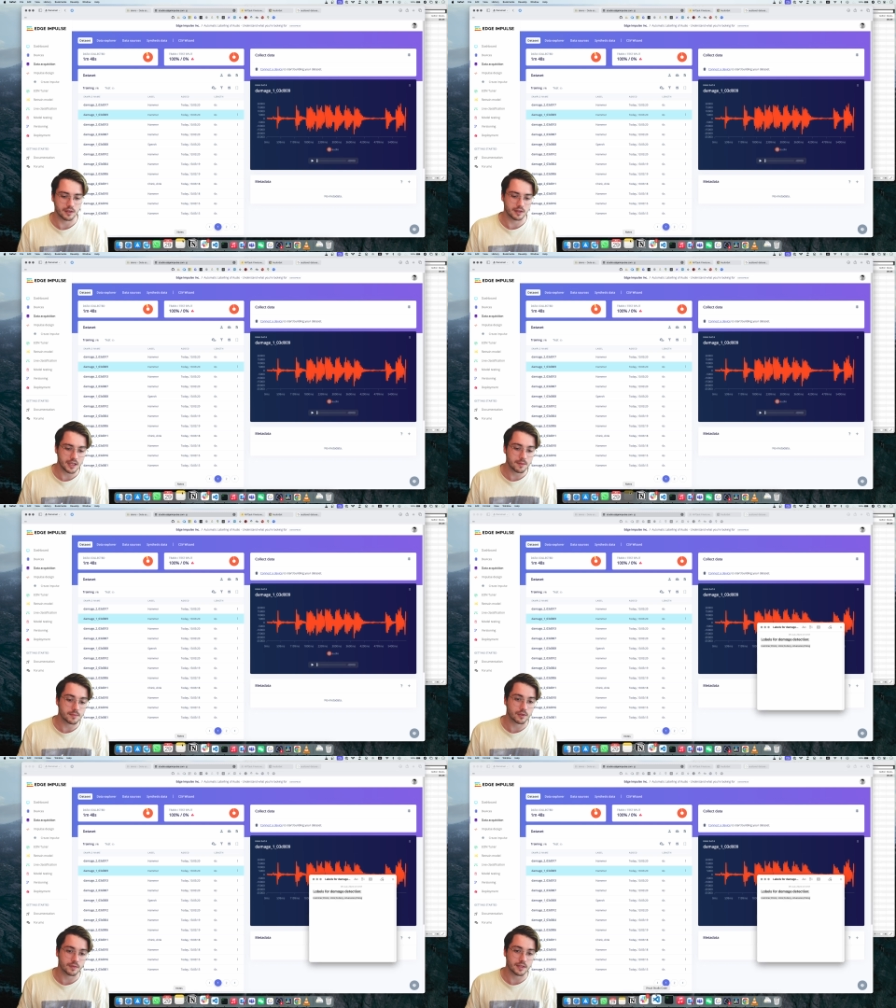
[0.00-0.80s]
names
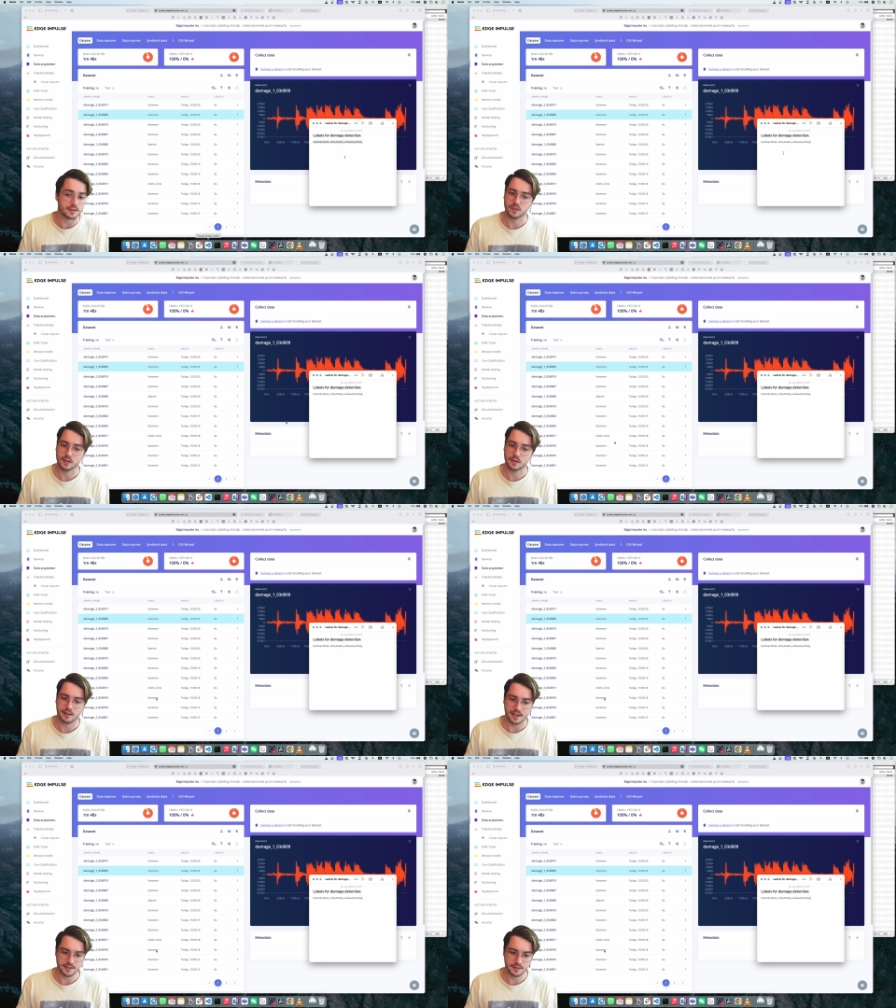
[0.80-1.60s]
of these
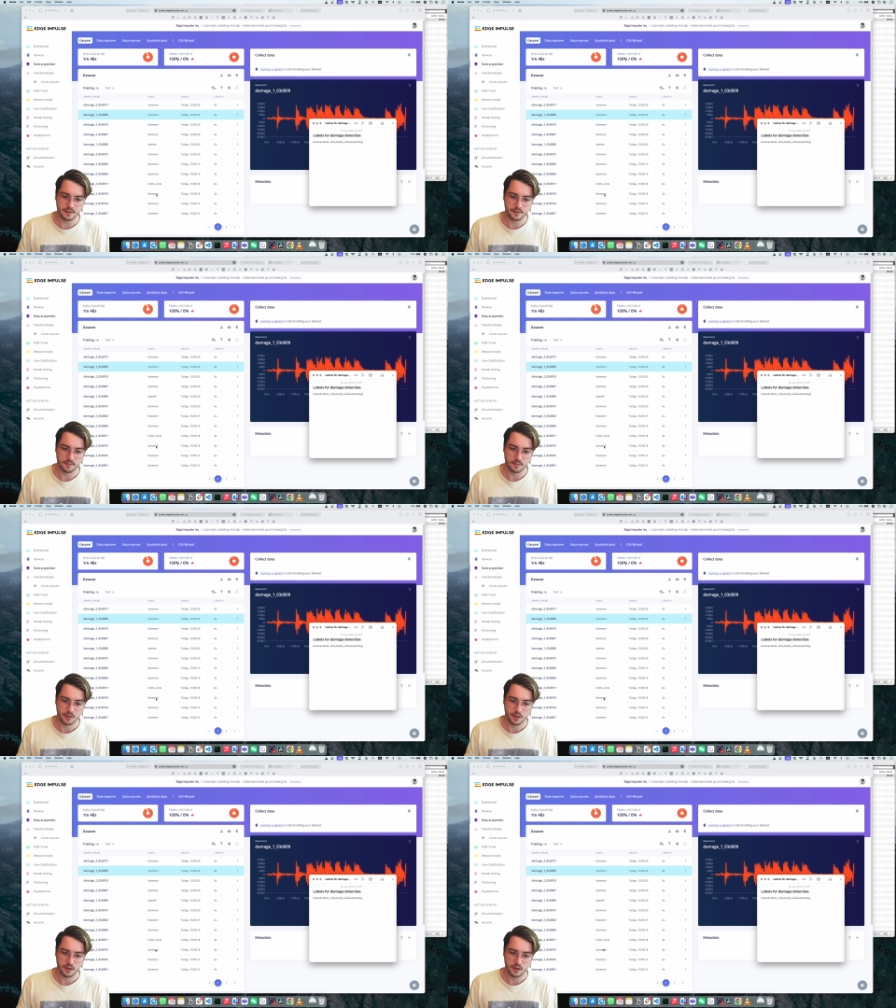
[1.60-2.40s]
classes.
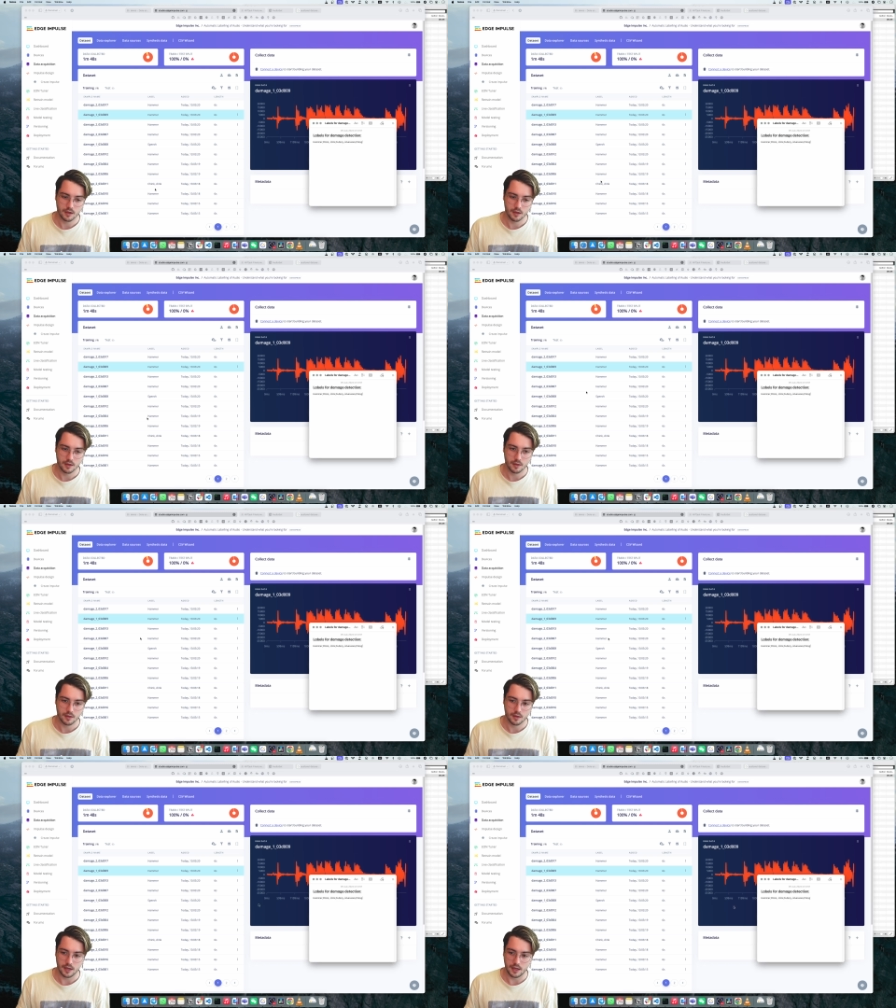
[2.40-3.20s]

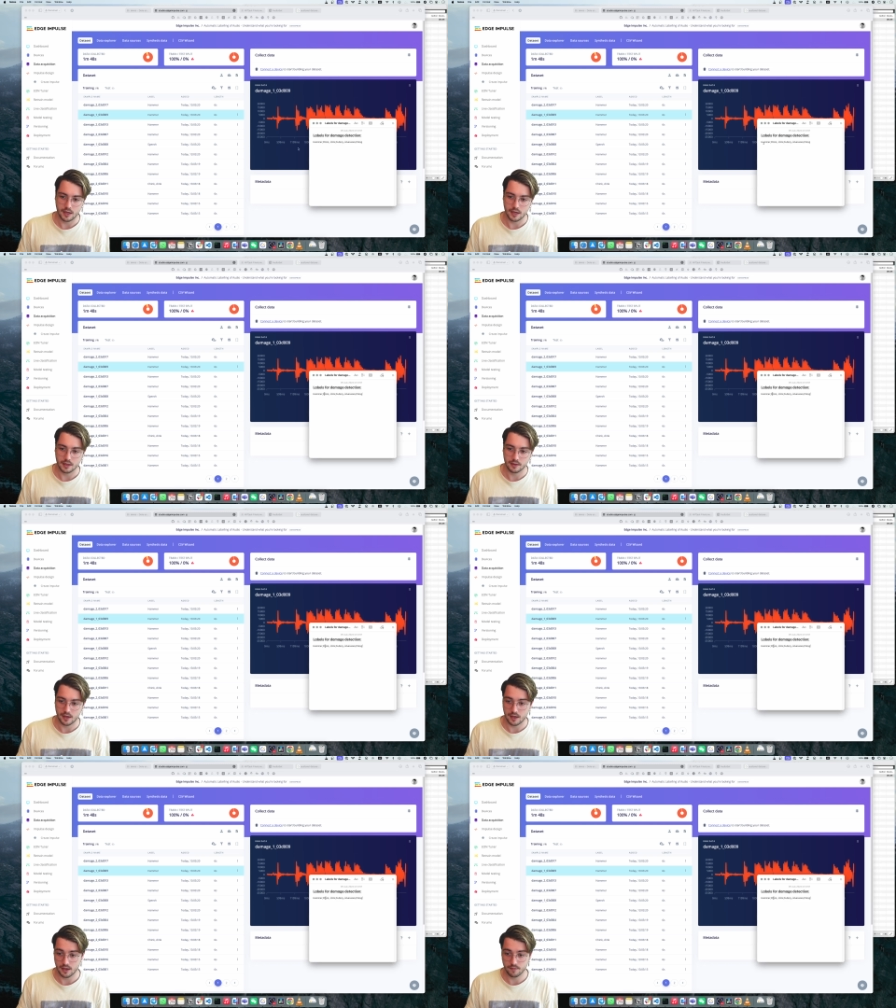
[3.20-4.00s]
And
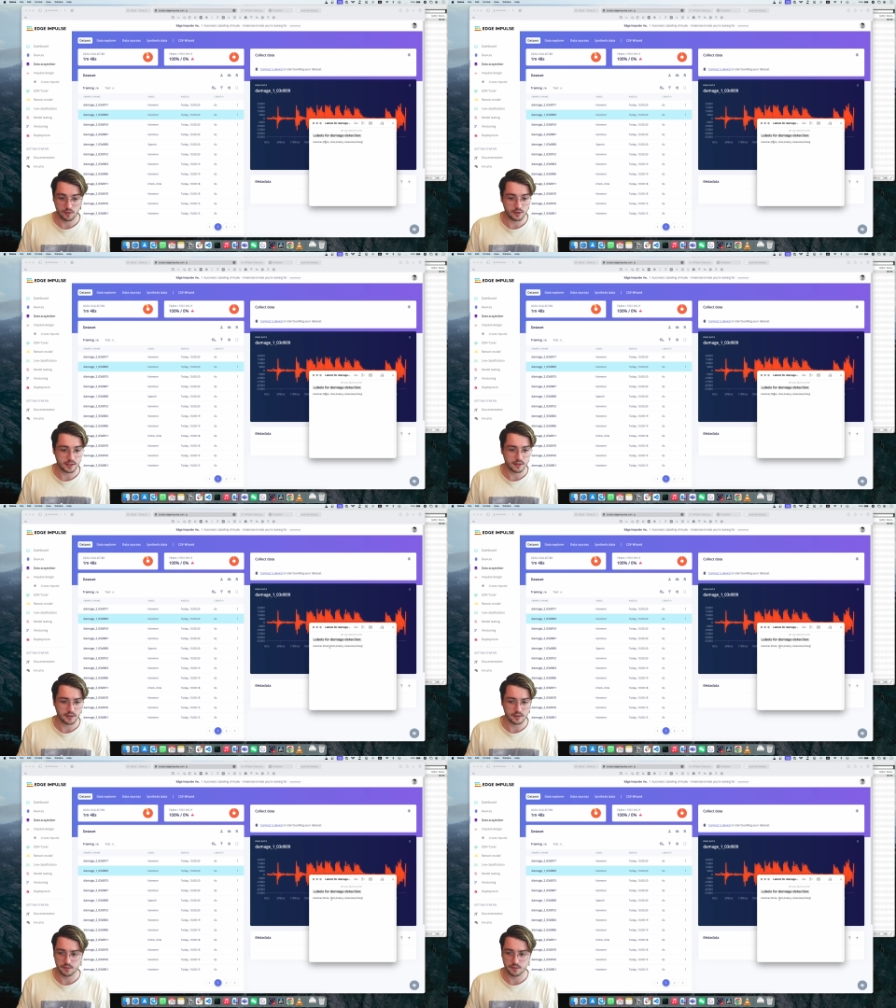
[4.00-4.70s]
I have already done this